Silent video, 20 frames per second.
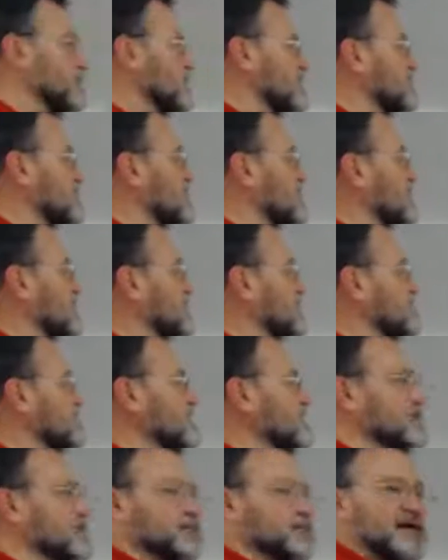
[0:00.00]
When sodium and
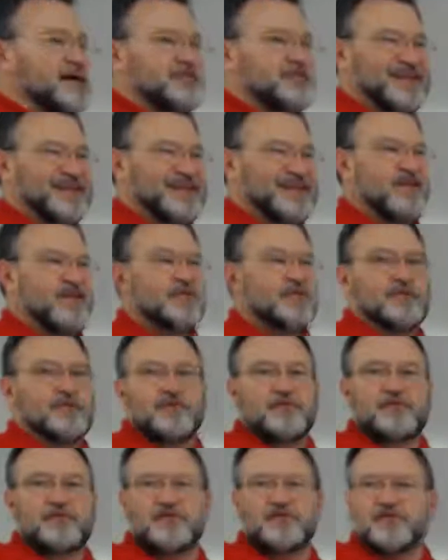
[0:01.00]
chlorine are bound
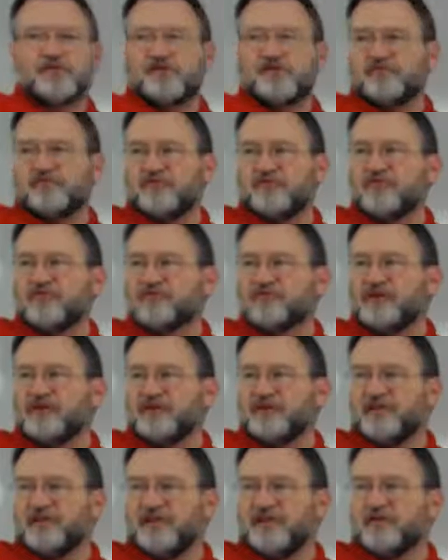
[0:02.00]
together, their charges are
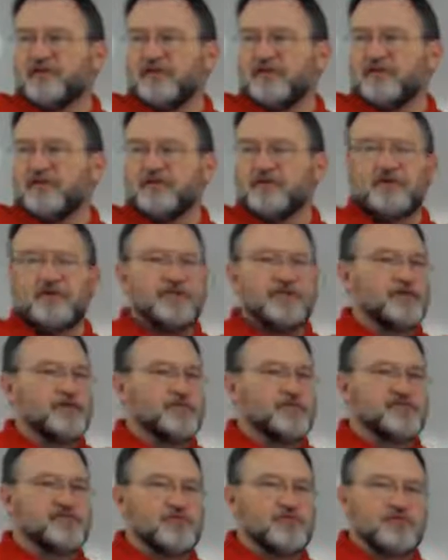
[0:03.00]
neutralizing each other.
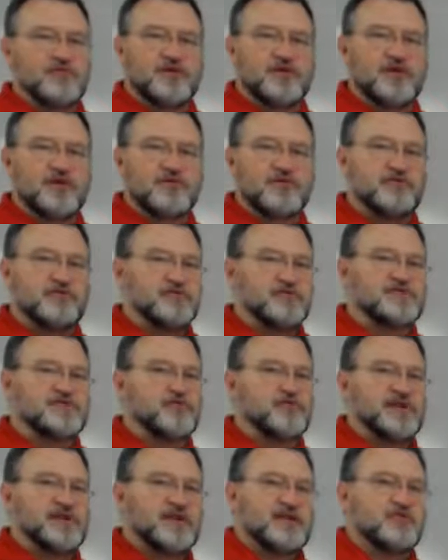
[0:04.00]
There's no charge, there's
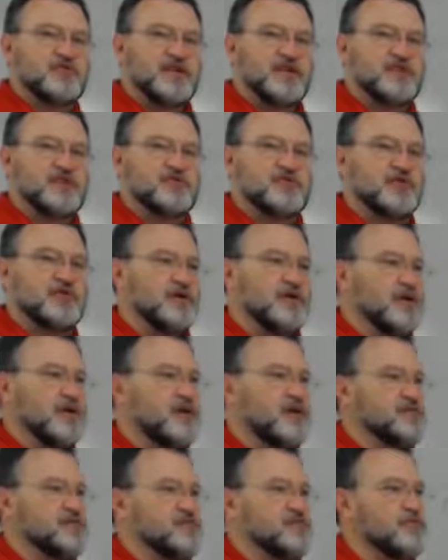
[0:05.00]
no net charge,
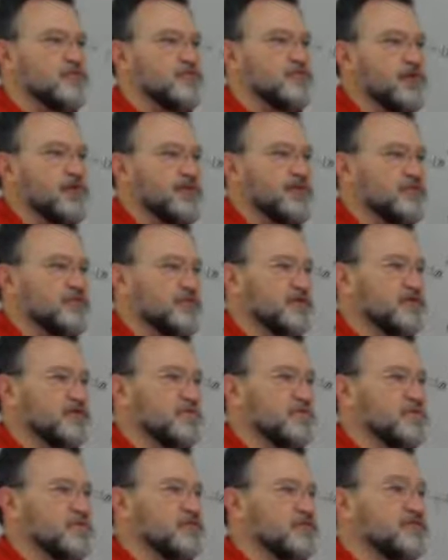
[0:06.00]
and there's no ability for it
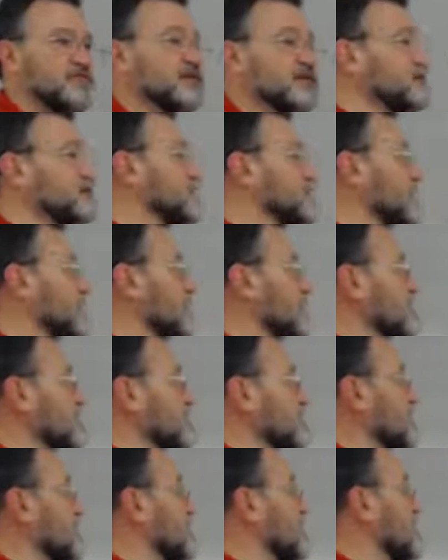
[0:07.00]
to move. Here
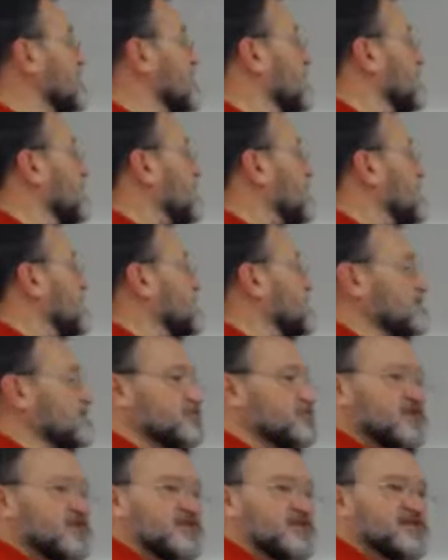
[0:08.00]
you've got
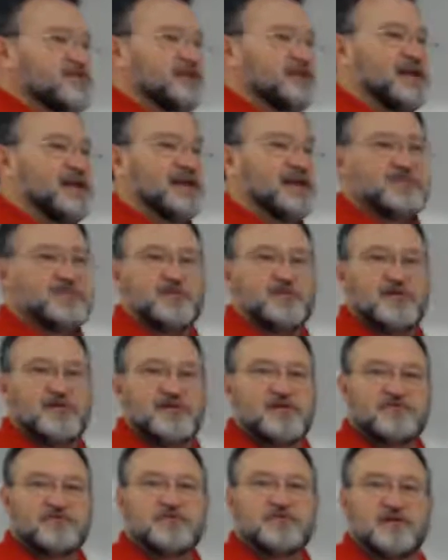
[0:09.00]
positive chunks and negative
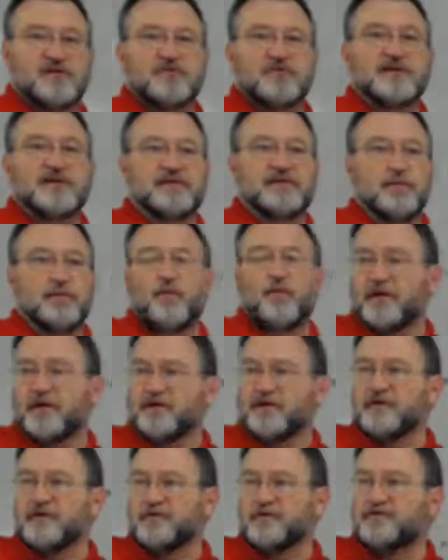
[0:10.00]
chunks floating around in
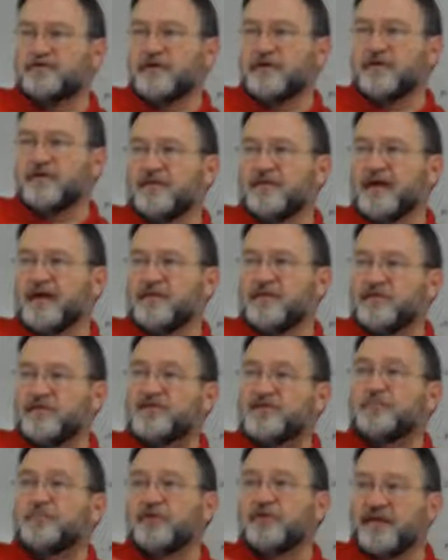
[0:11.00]
water. Now they're
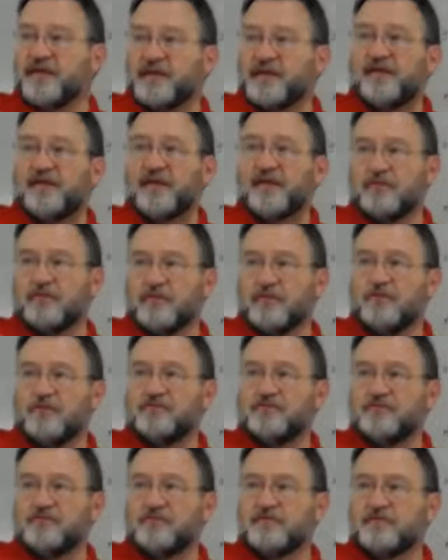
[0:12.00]
separated, now they can
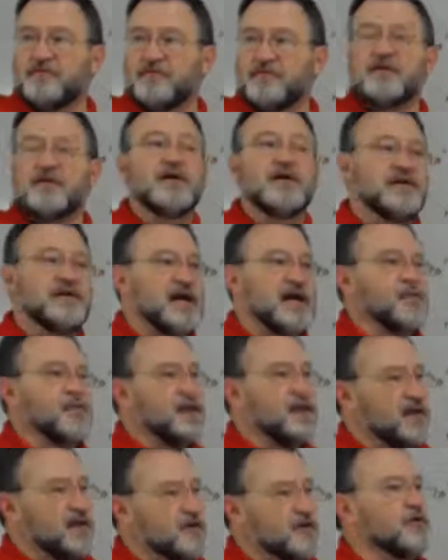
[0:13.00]
move. Now
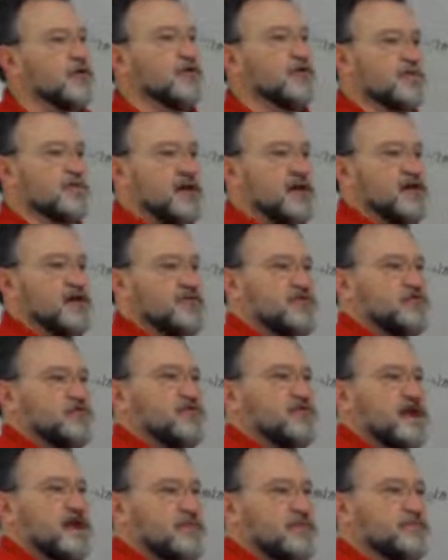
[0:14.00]
we can get a current to pass
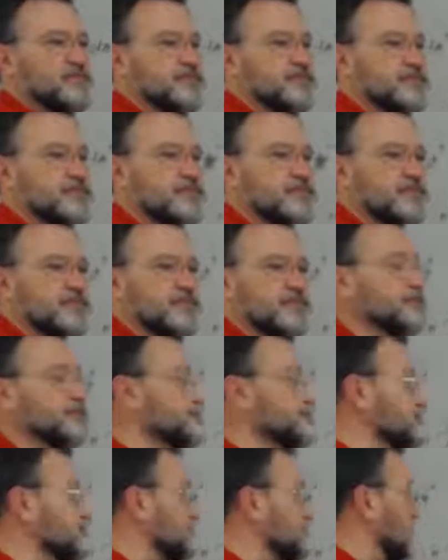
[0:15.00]
through that.
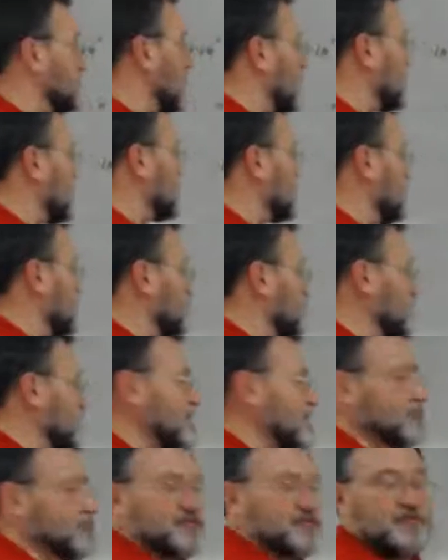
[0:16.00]
Also,
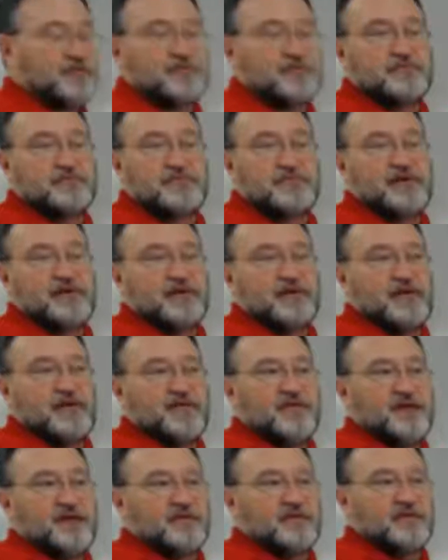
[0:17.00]
remember too,
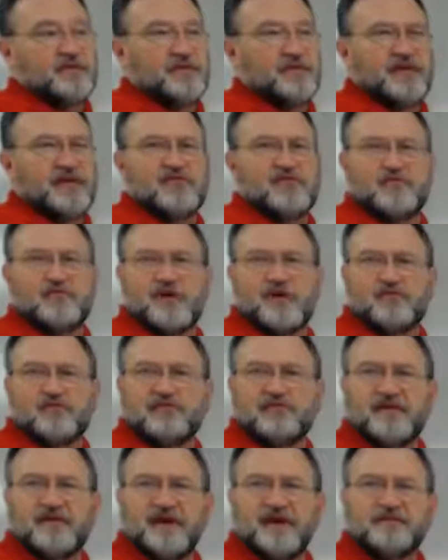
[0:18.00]
that I think it was in
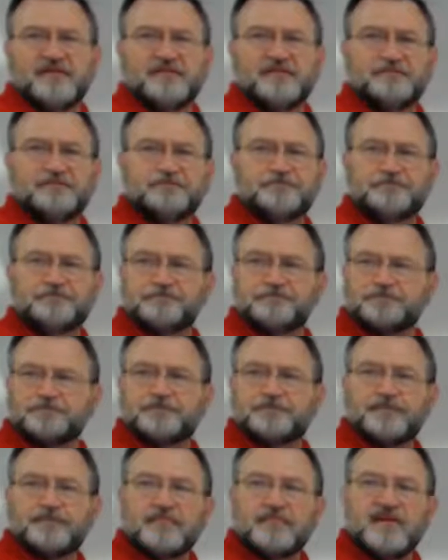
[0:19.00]
Module 5,
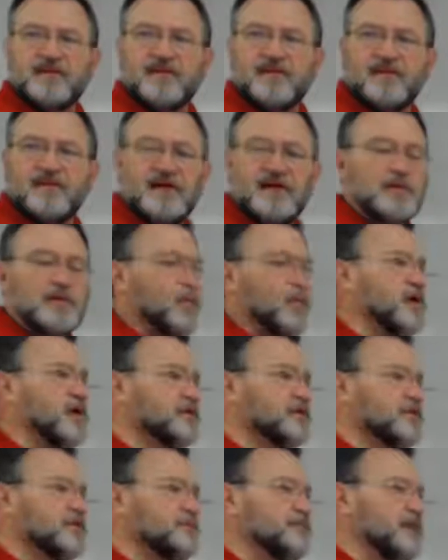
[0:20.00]
that
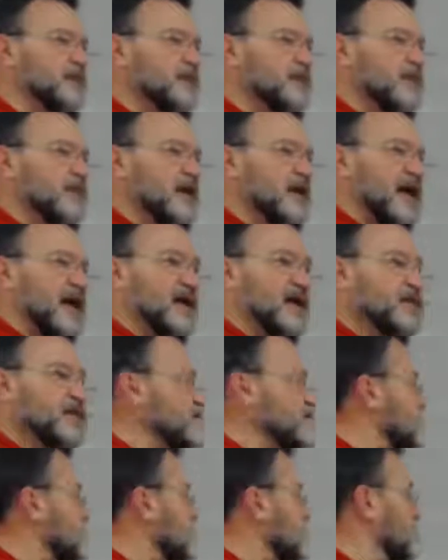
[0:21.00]
water
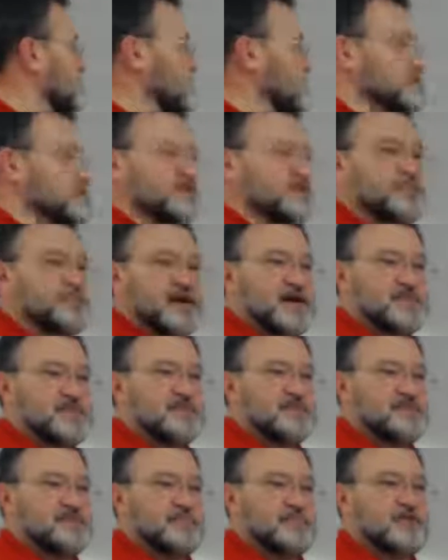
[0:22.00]
has partial
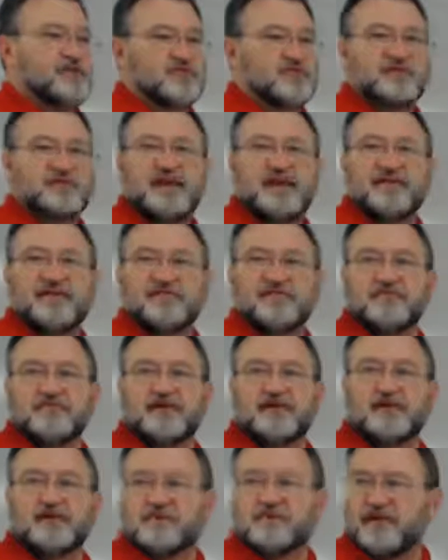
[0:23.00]
positives and partial negatives
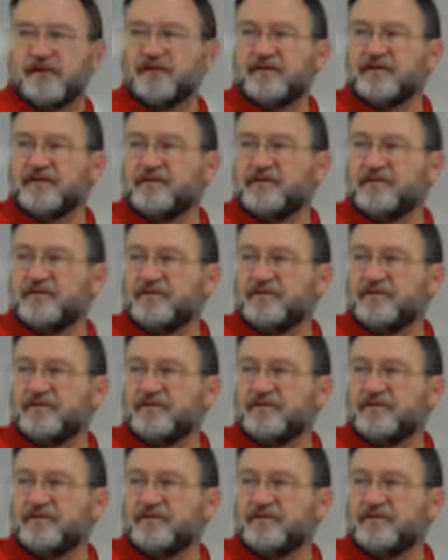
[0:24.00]
around it, right?